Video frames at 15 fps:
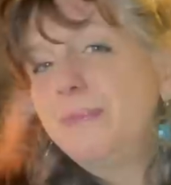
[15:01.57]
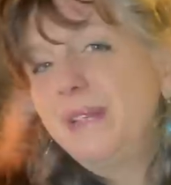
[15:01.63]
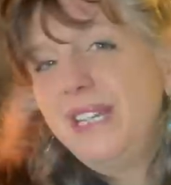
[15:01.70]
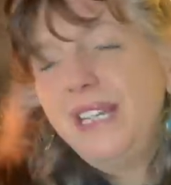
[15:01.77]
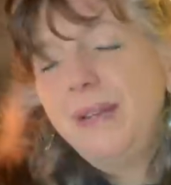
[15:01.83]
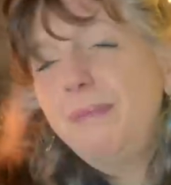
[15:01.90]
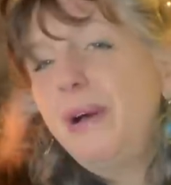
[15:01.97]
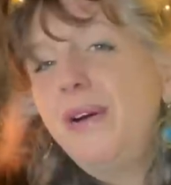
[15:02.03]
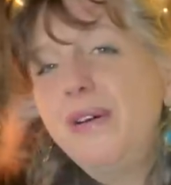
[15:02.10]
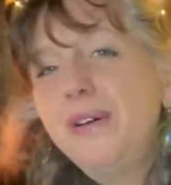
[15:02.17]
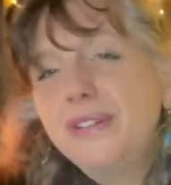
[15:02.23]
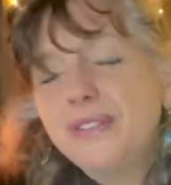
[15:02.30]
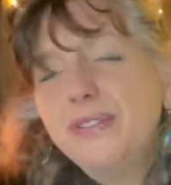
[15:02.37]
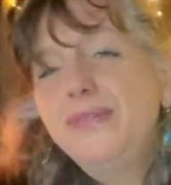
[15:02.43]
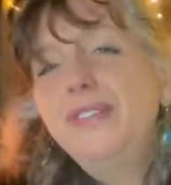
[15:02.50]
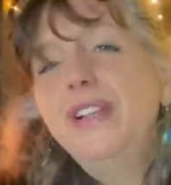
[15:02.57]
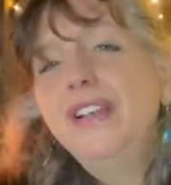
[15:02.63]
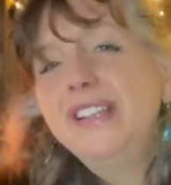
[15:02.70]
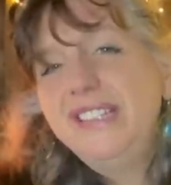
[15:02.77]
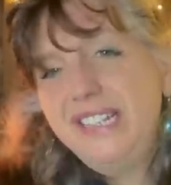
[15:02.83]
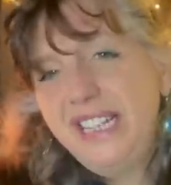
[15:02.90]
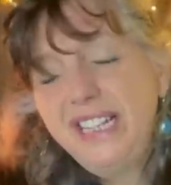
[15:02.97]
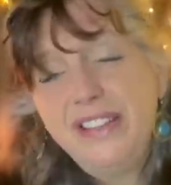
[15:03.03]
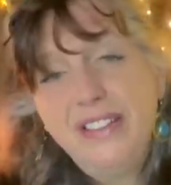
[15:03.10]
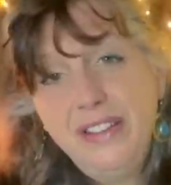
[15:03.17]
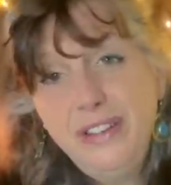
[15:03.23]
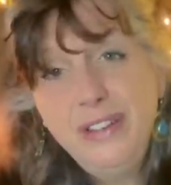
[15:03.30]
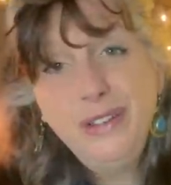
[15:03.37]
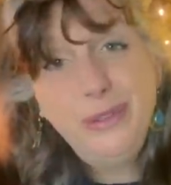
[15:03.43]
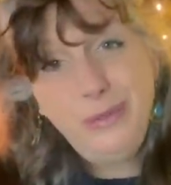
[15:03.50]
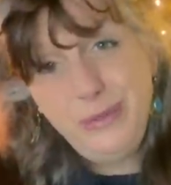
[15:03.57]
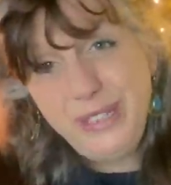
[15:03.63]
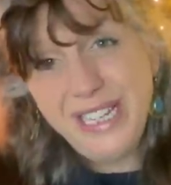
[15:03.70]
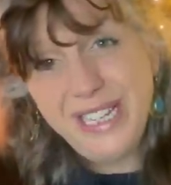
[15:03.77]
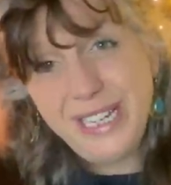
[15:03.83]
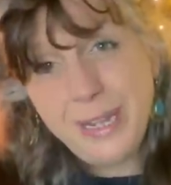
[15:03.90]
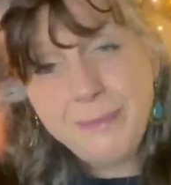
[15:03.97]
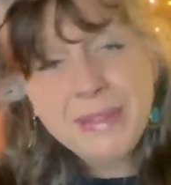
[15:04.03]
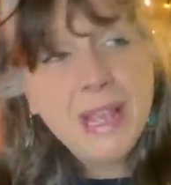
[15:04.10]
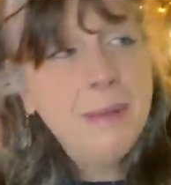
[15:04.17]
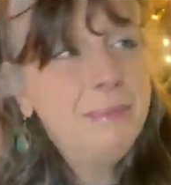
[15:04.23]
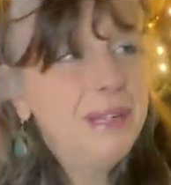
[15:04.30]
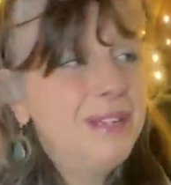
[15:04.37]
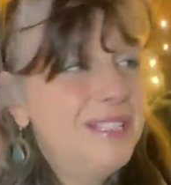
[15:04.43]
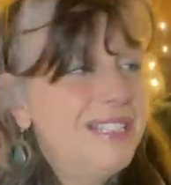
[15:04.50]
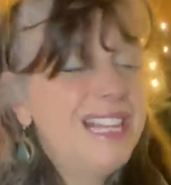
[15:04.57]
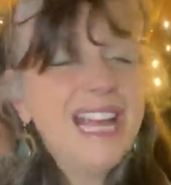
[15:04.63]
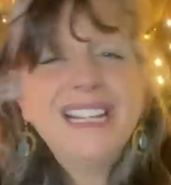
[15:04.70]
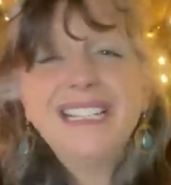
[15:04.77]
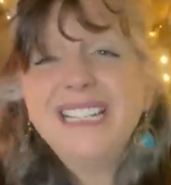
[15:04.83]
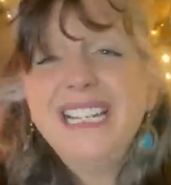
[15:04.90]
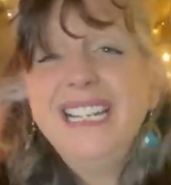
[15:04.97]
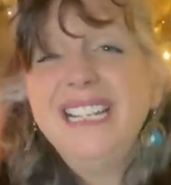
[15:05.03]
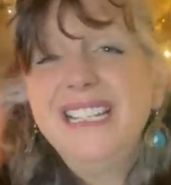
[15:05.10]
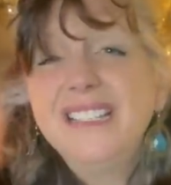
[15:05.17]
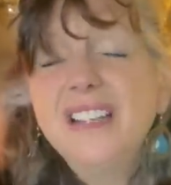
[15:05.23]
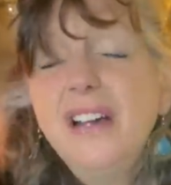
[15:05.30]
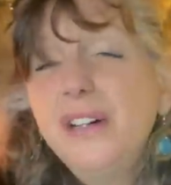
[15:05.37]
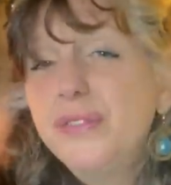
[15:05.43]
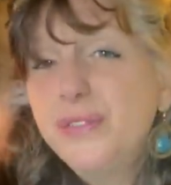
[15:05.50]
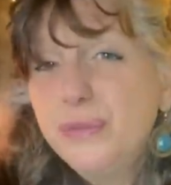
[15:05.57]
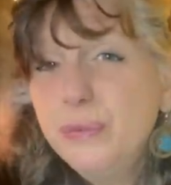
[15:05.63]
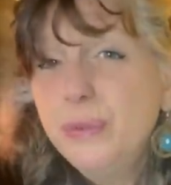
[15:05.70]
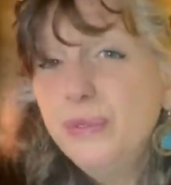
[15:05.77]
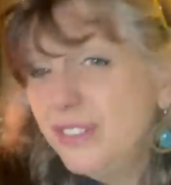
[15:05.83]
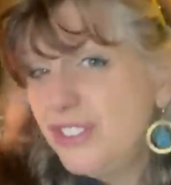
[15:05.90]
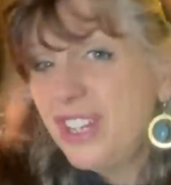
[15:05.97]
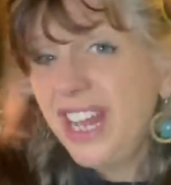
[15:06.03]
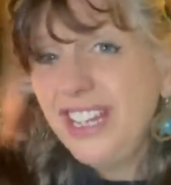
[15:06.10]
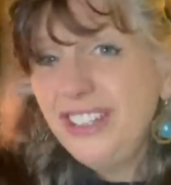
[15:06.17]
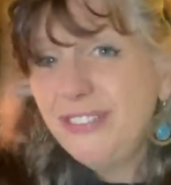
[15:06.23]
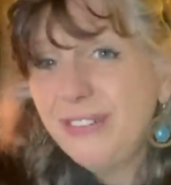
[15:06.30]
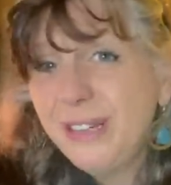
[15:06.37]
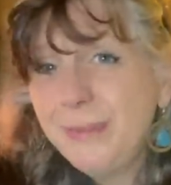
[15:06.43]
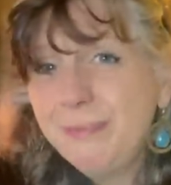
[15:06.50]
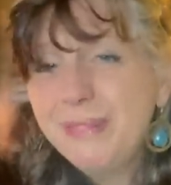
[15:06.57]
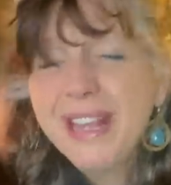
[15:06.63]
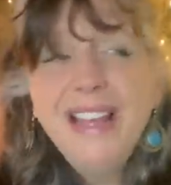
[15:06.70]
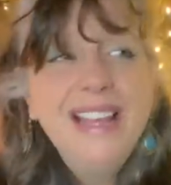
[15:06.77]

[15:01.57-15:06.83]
be part of lighting the new year, because that is, after all, January.